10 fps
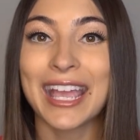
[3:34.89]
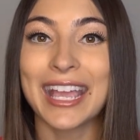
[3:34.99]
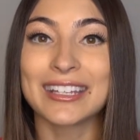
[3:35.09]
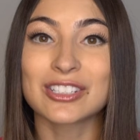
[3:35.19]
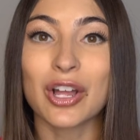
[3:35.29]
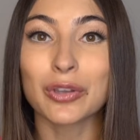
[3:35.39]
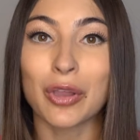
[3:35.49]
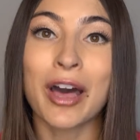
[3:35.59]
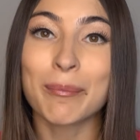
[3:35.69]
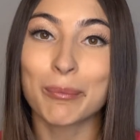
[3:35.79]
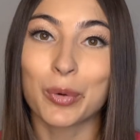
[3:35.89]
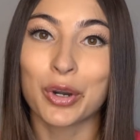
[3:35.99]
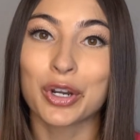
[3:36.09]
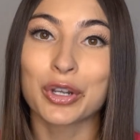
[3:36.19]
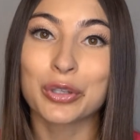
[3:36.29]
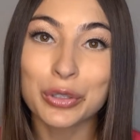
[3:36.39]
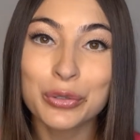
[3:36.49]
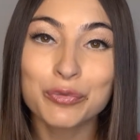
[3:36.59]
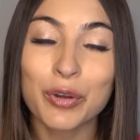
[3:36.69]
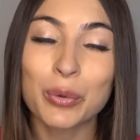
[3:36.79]
it's a lot more
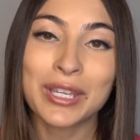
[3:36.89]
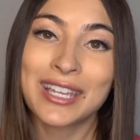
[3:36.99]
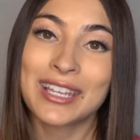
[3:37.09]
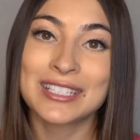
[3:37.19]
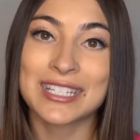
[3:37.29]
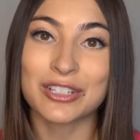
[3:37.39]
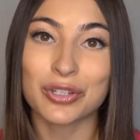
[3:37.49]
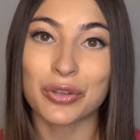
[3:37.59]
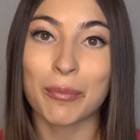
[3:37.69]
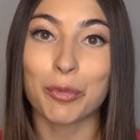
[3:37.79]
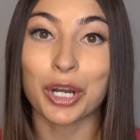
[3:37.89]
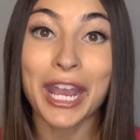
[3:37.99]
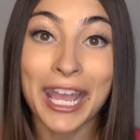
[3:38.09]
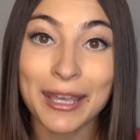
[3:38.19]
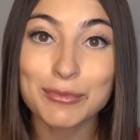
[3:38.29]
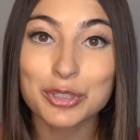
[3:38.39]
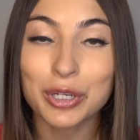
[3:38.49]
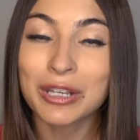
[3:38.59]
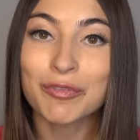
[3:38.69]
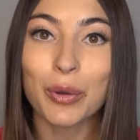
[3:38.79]
glute focused, it's a lot more
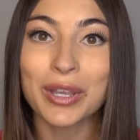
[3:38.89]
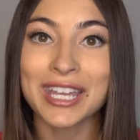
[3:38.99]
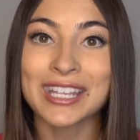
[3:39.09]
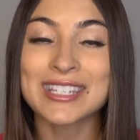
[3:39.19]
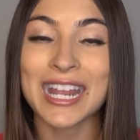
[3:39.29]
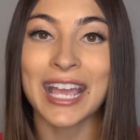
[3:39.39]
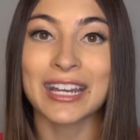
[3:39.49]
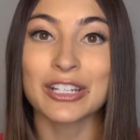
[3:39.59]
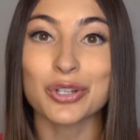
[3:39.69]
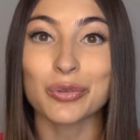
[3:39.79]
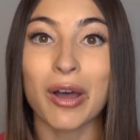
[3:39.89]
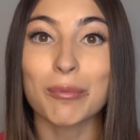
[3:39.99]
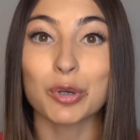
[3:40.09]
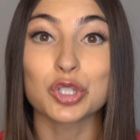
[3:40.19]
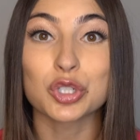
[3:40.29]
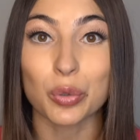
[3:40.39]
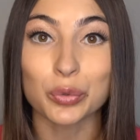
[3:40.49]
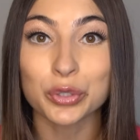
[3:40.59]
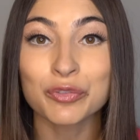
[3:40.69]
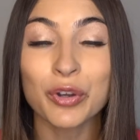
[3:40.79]
hamstring focused, and it's a lot more
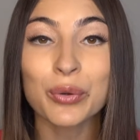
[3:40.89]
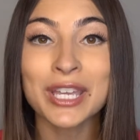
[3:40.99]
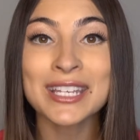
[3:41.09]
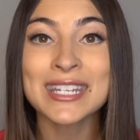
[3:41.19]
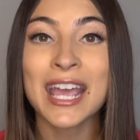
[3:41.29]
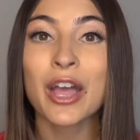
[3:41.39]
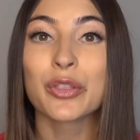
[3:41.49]
shoulder focused.